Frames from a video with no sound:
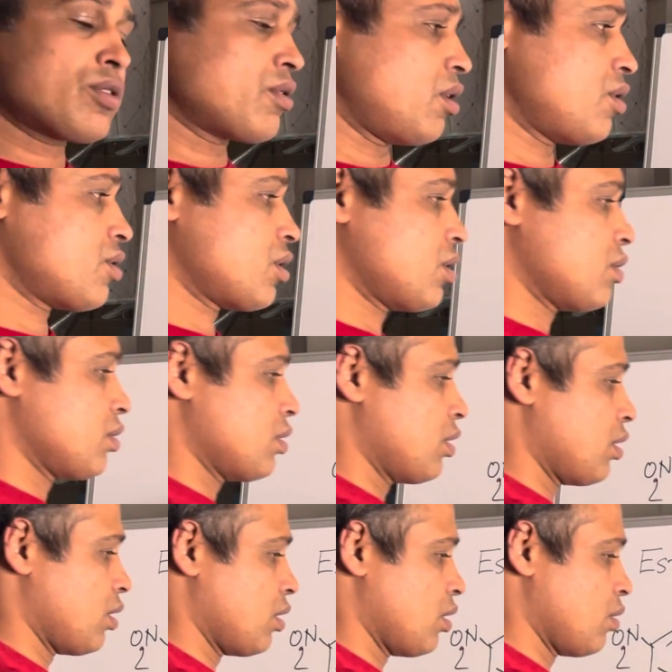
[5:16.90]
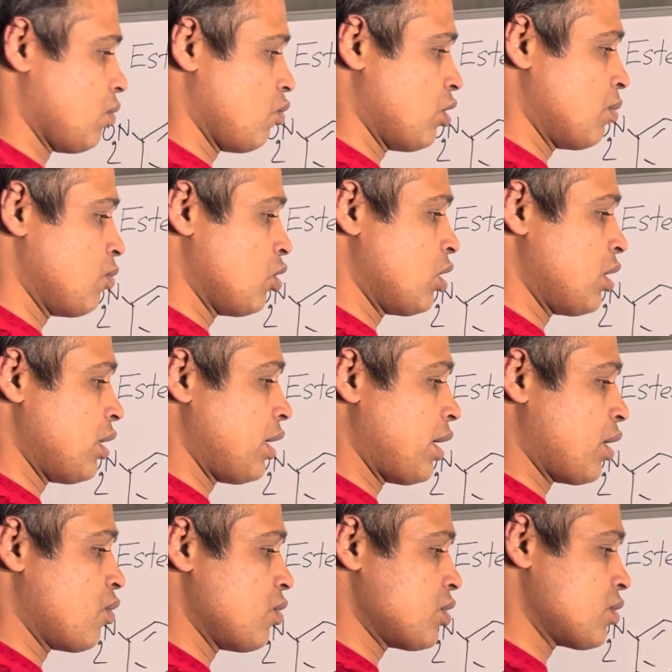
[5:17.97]
solution, 1 molar
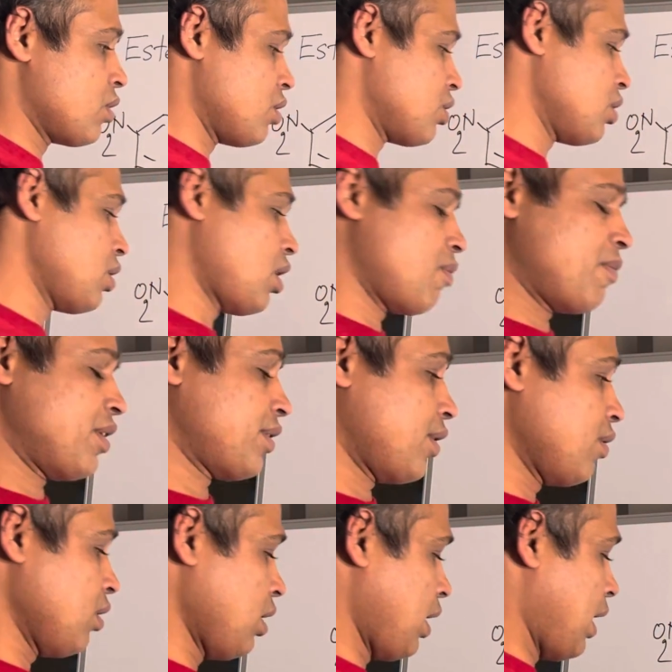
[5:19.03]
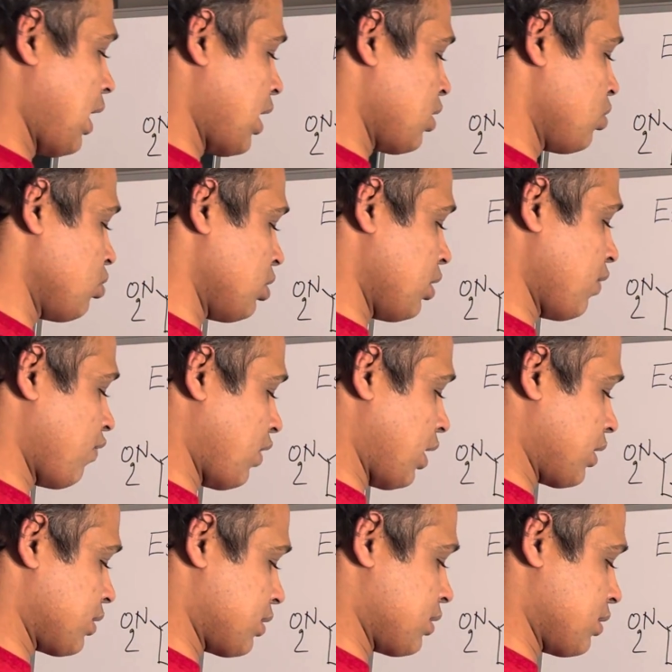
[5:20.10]
aqueous solution and methanol, and do the
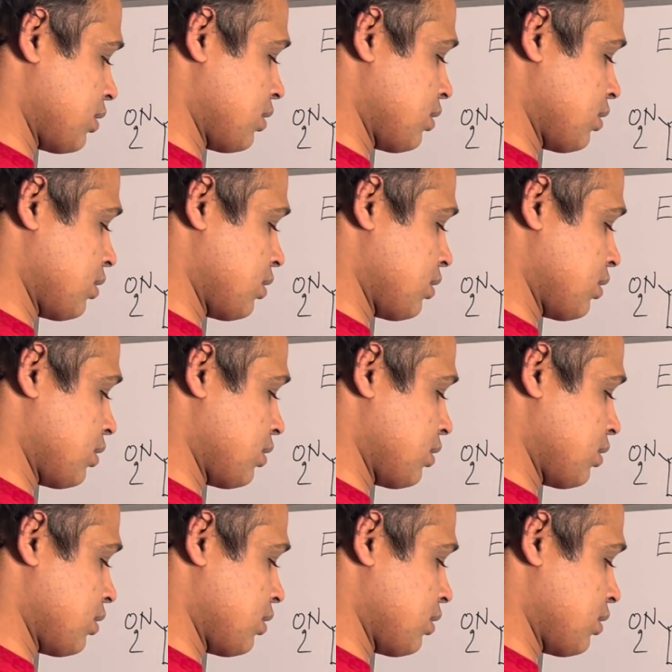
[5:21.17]
reflux.